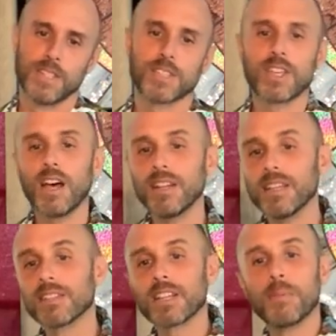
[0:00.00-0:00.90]
The sun
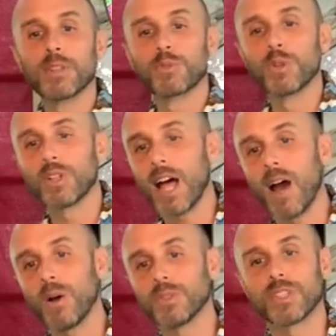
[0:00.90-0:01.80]
is coming through
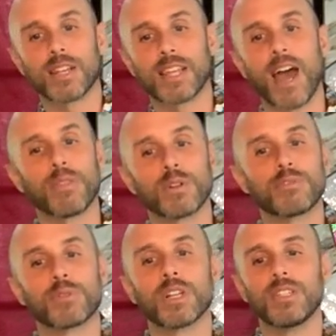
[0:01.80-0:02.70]
clouds that gathered
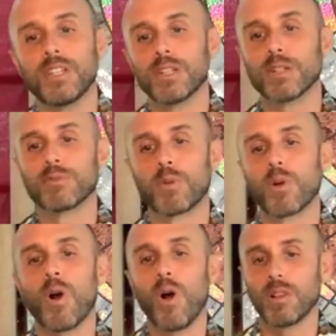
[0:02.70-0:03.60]
for a year
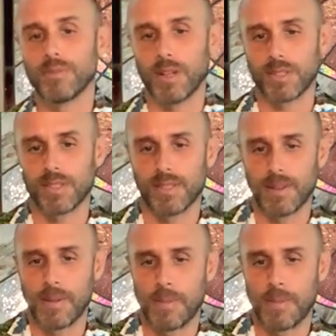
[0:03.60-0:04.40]
for all of us.